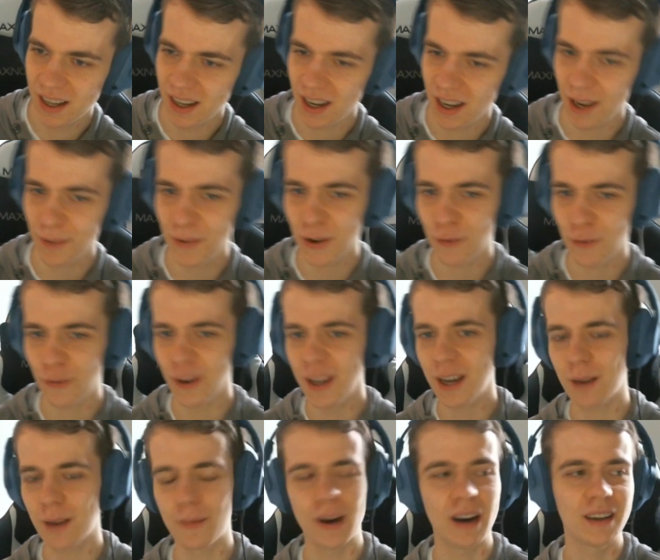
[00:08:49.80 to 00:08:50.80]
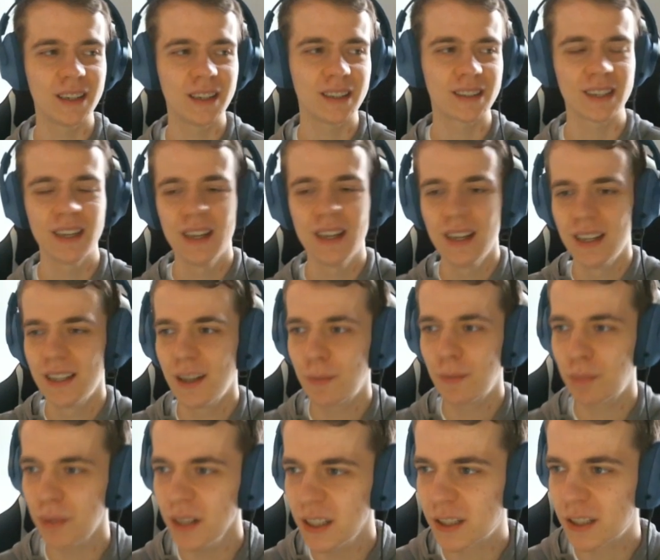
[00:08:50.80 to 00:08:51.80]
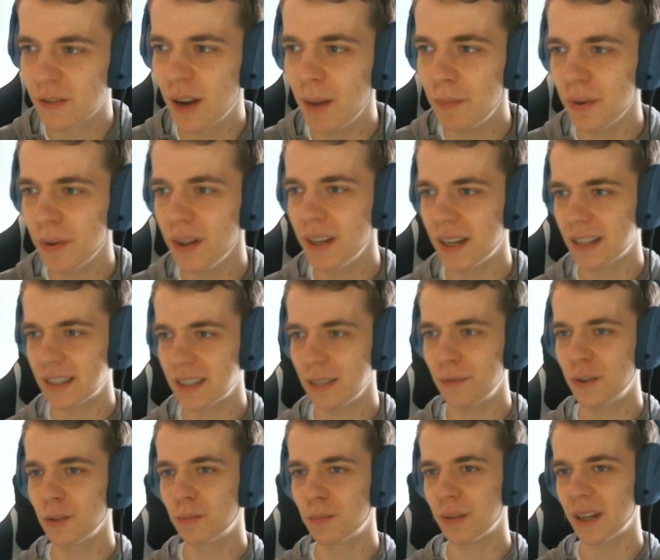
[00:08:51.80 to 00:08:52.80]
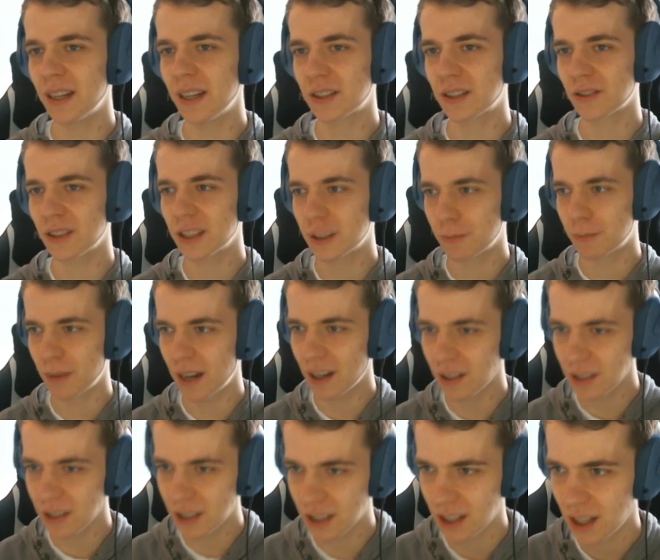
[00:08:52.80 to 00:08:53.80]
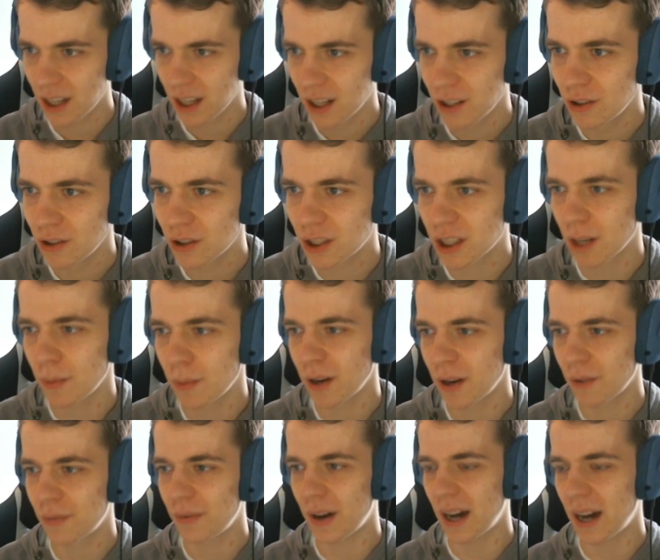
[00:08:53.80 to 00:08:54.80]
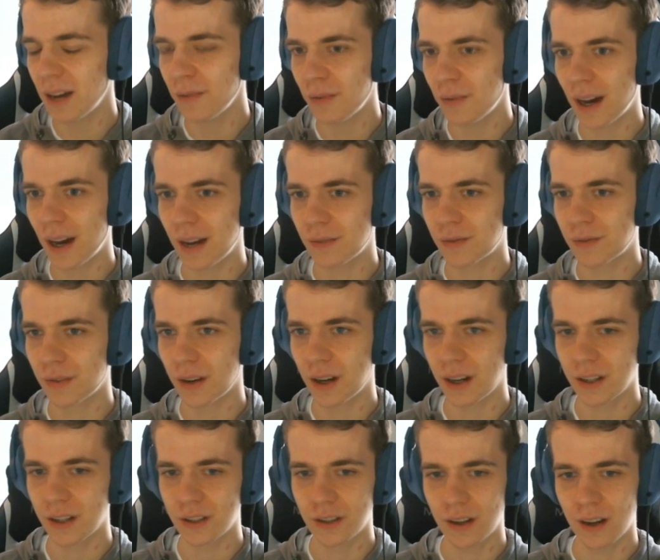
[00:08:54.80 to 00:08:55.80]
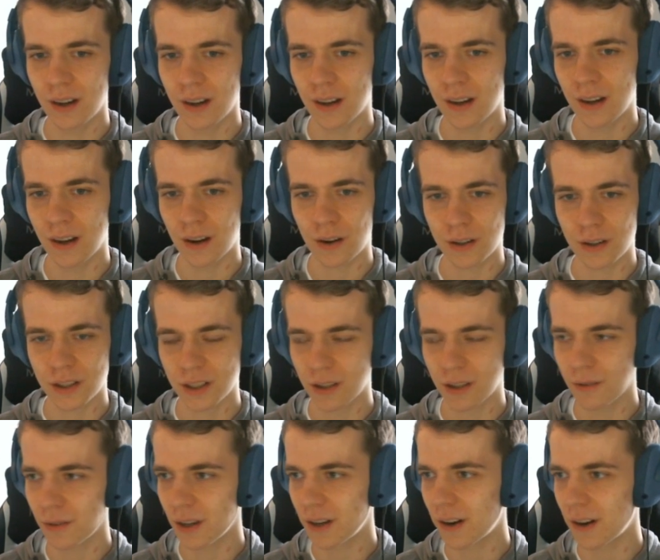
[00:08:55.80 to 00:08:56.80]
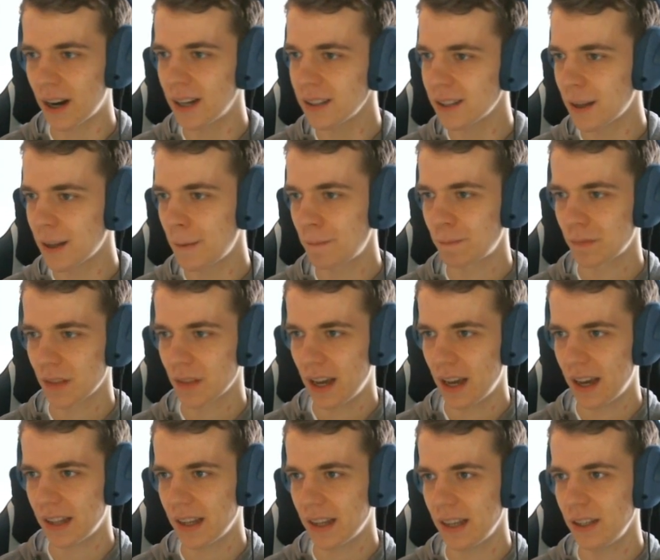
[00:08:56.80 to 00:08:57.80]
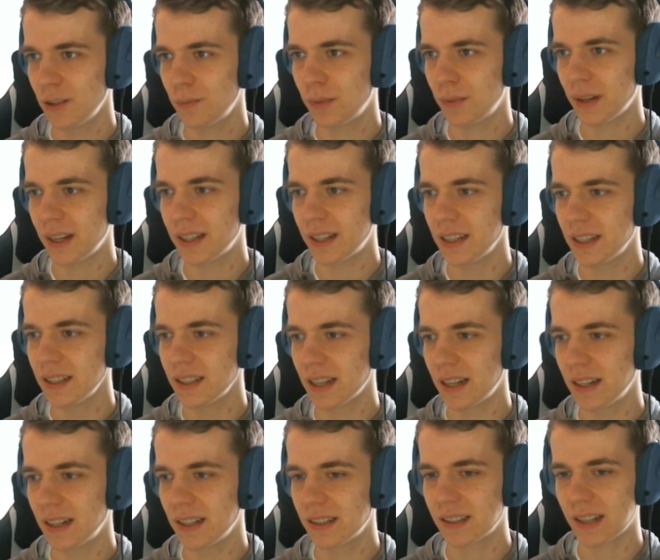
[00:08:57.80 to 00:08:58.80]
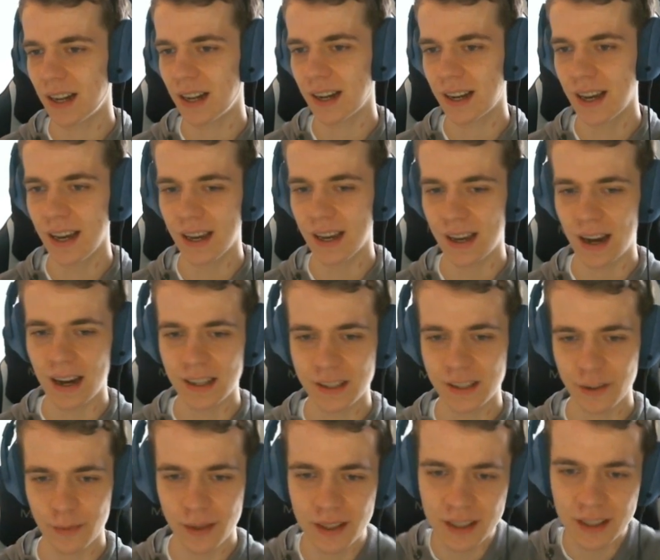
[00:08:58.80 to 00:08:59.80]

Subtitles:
If you think about it, the priest weapon that if you play 3 spells, you summon a 5/5 or something, right? And then you play this, and it's like, hey, I summon a